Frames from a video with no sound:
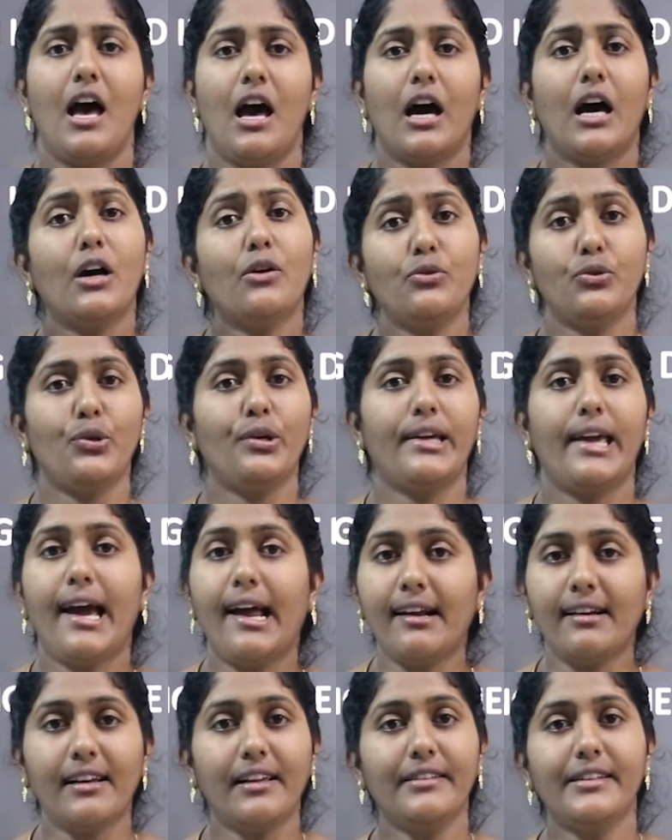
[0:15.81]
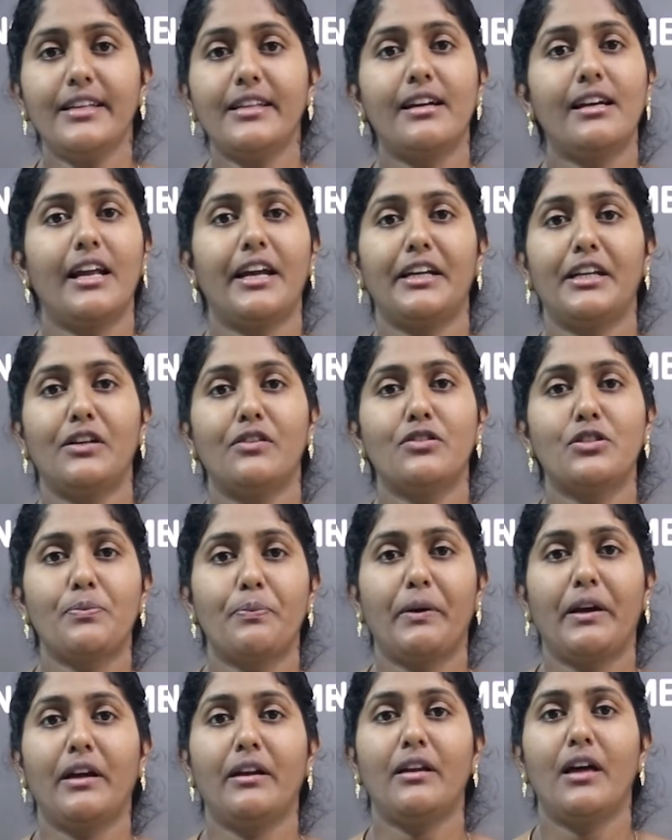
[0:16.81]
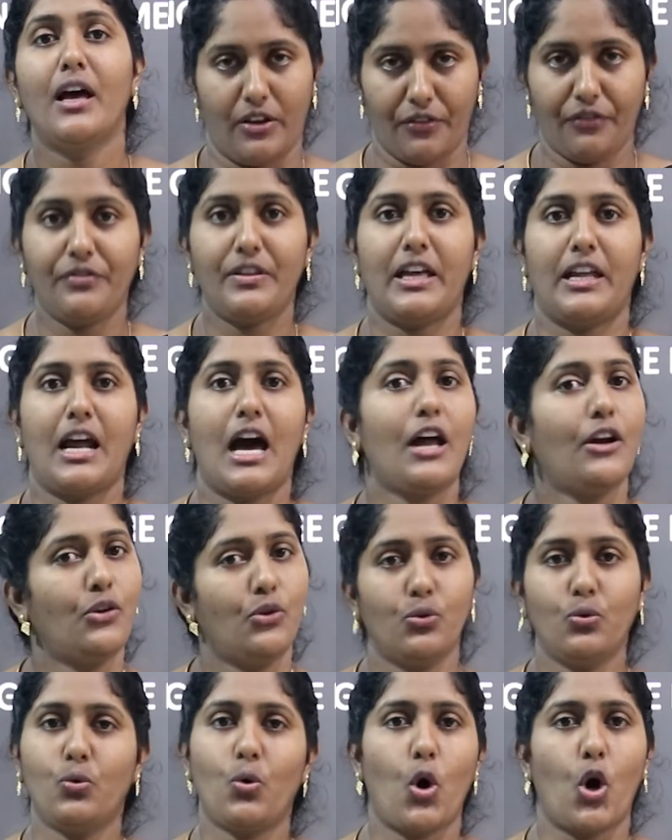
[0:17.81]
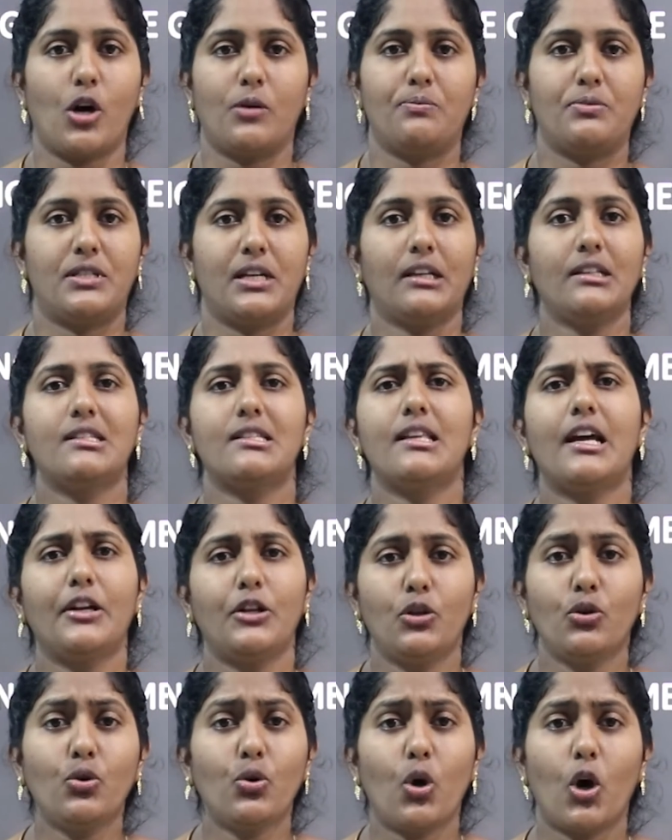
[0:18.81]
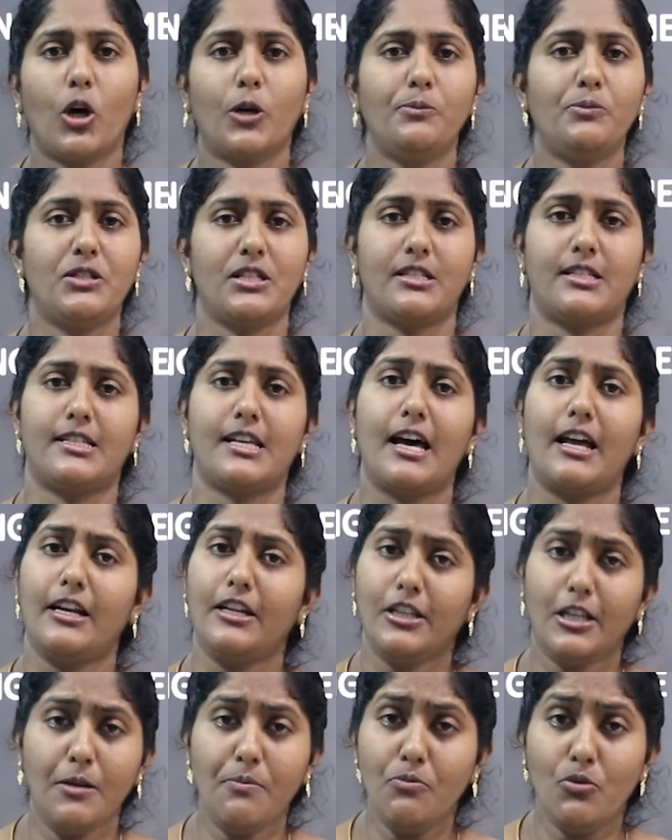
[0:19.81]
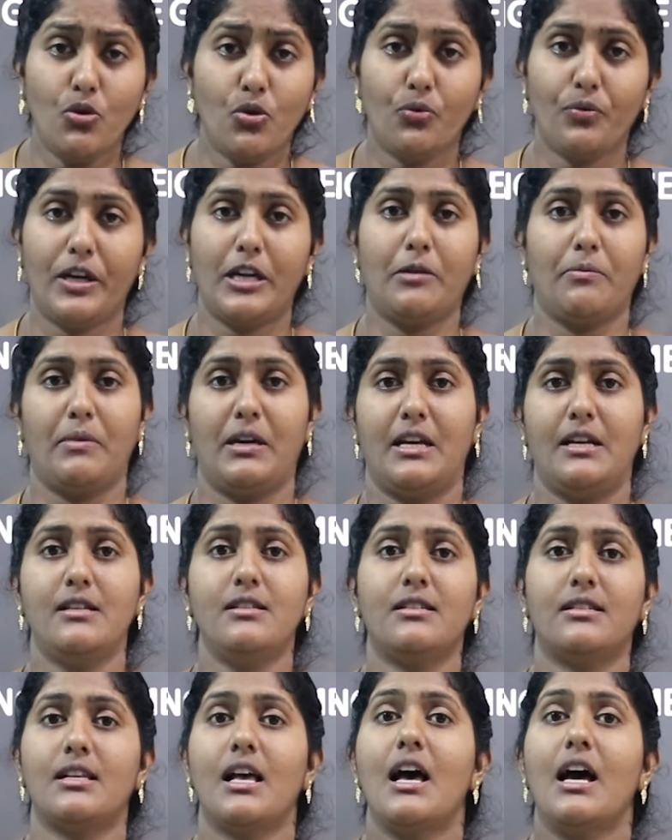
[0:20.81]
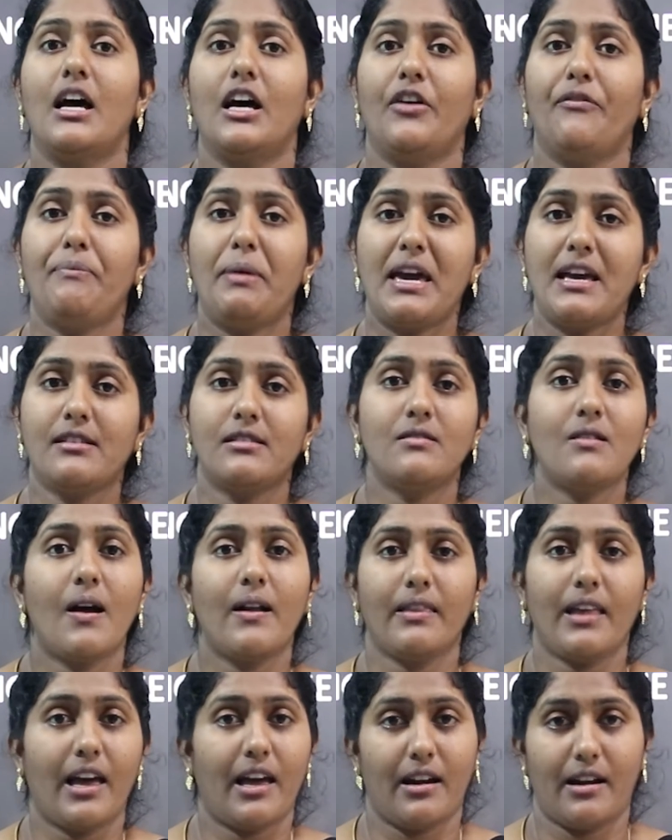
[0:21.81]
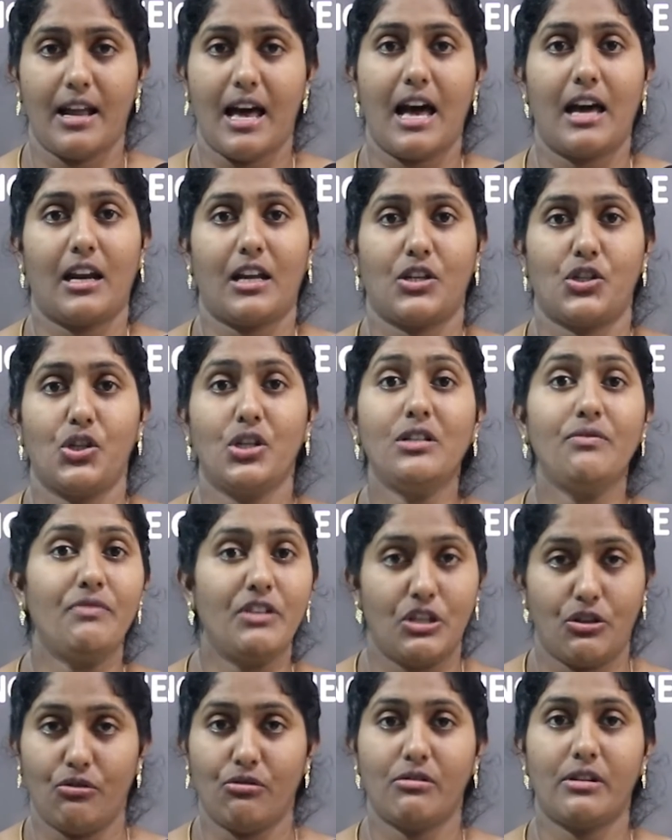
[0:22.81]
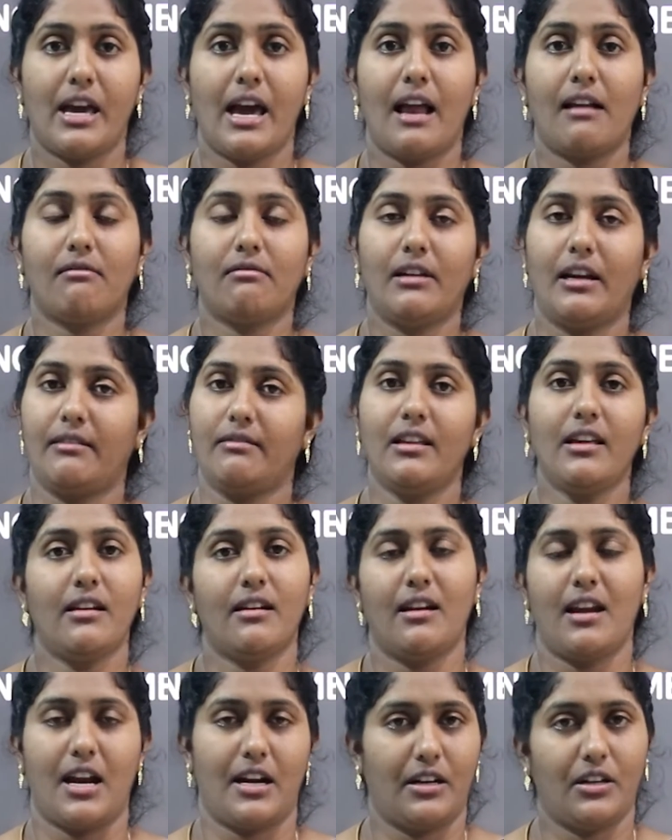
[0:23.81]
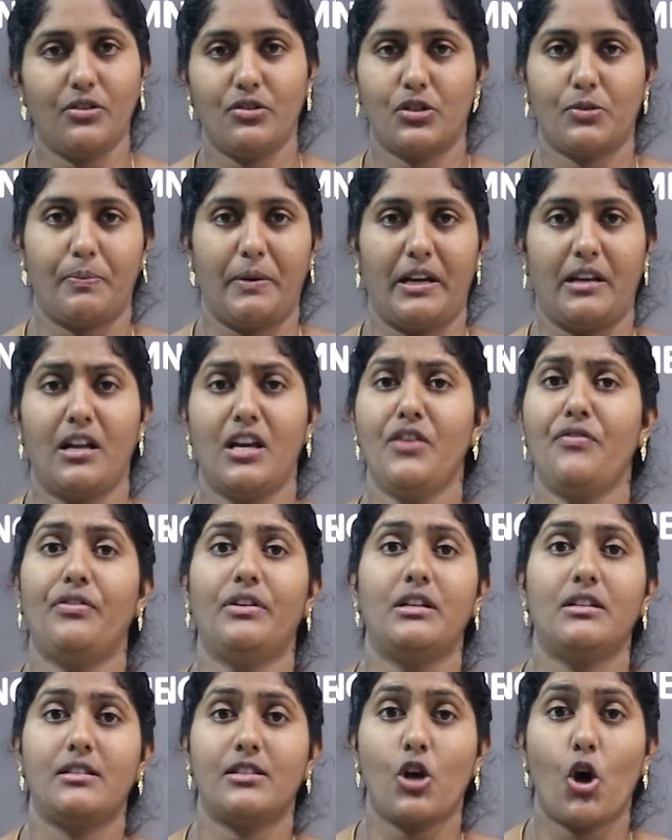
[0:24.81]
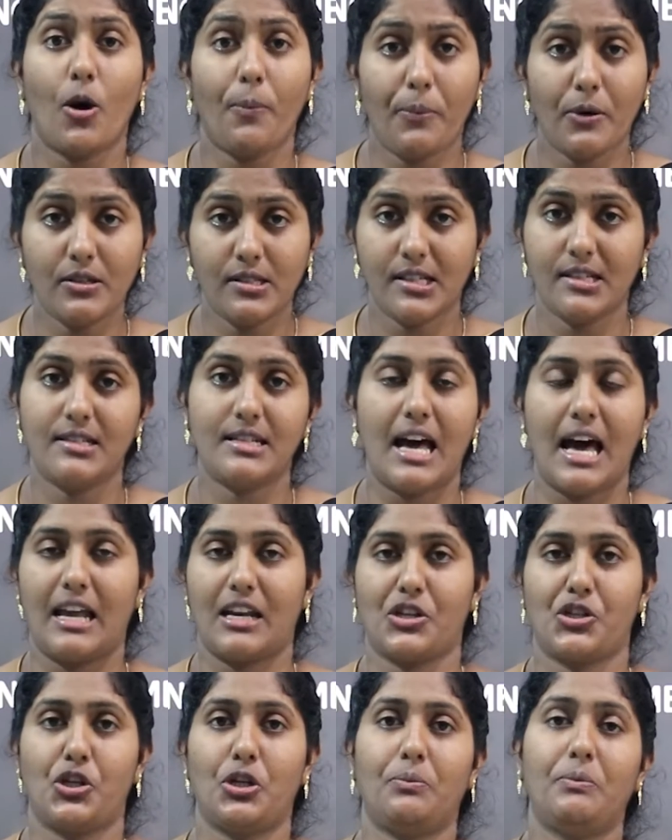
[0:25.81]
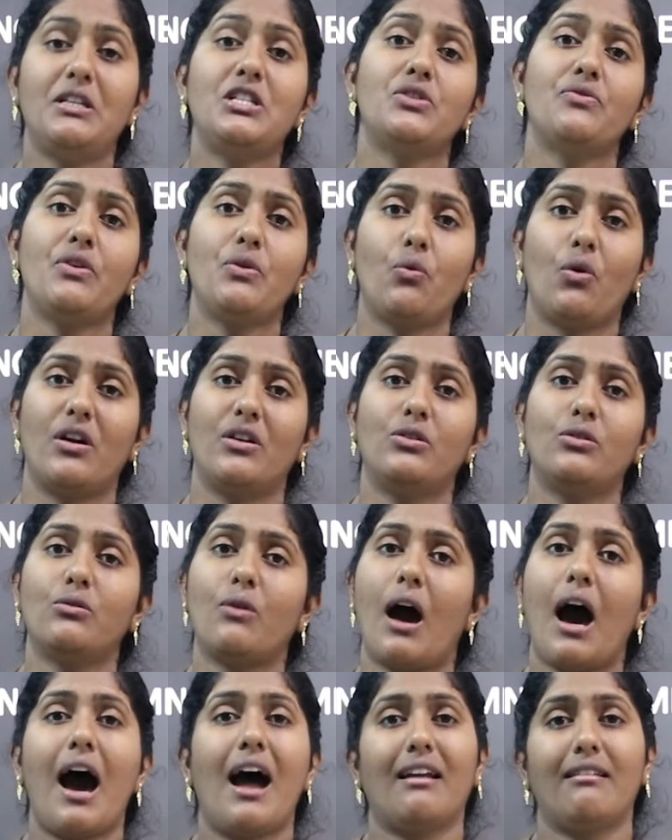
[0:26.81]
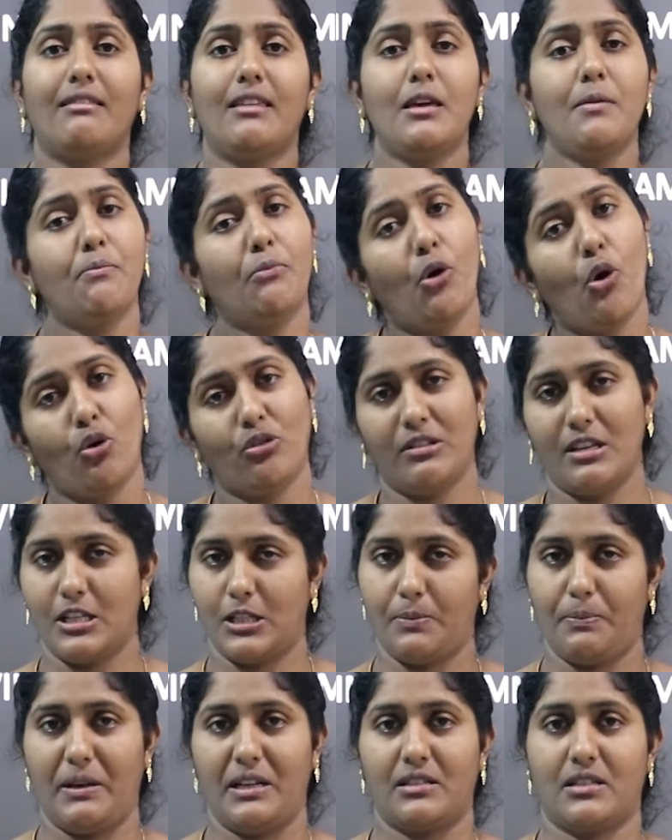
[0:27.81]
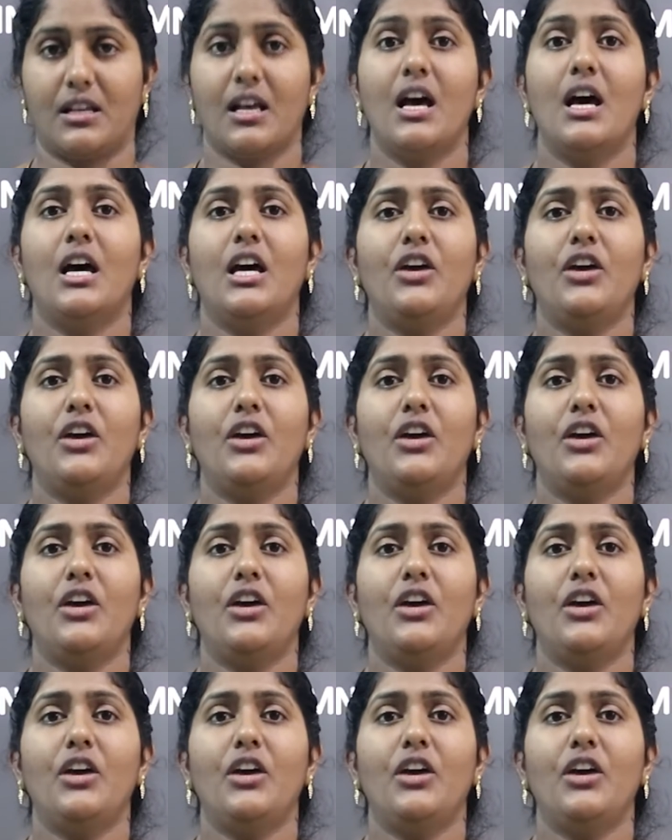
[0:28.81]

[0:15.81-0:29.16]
How to calculate the relative speed? If there are two objects, the two objects are in the moving means based on their direction we should calculate the relative speed. If it is opposite direction means we want to add both the speeds.